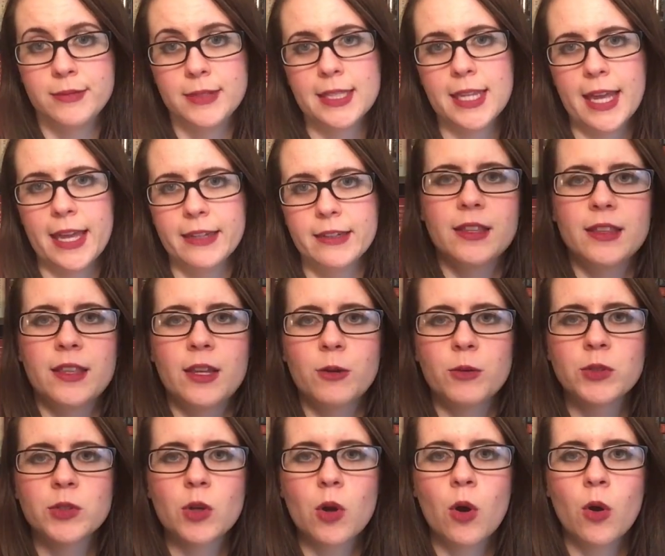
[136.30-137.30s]
dead. There
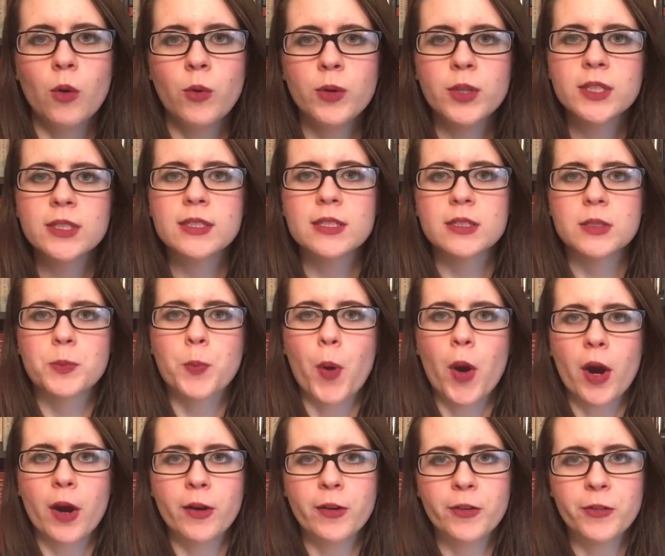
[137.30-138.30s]
was always this
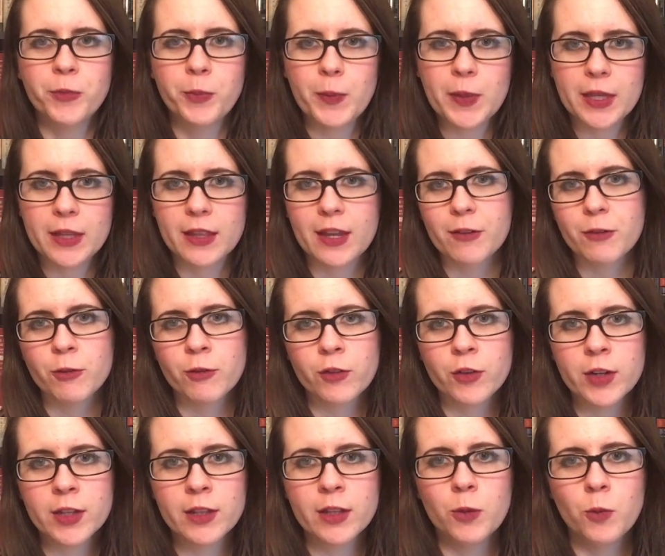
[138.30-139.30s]
part of me that
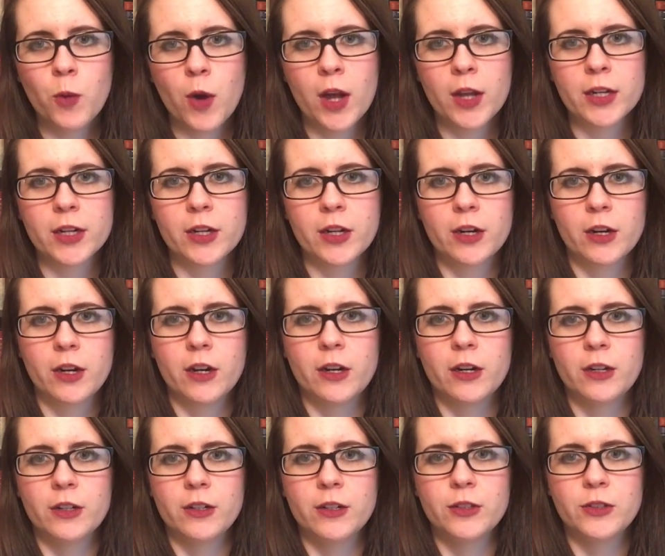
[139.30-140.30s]
really wanted
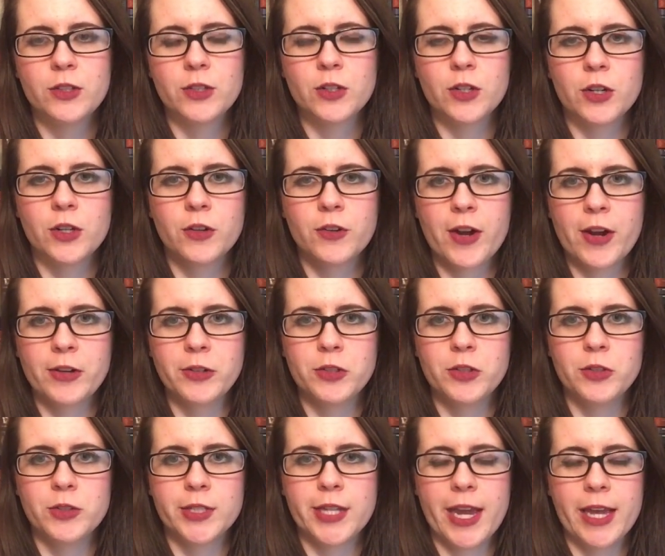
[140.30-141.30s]
her to turn around and
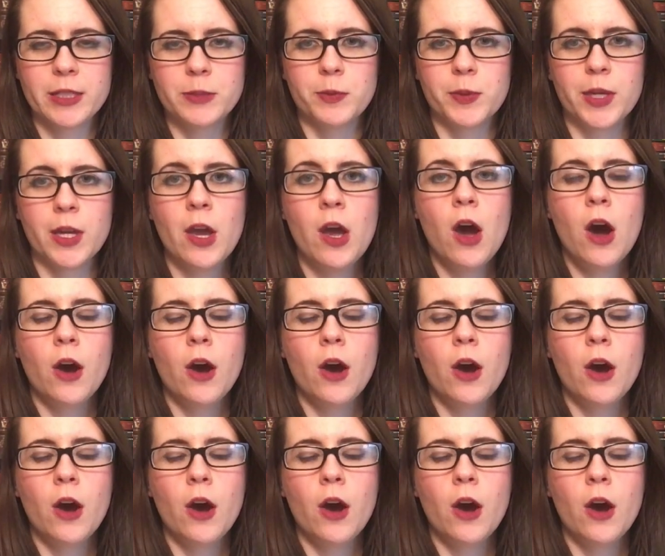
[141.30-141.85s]
choose Gatsby.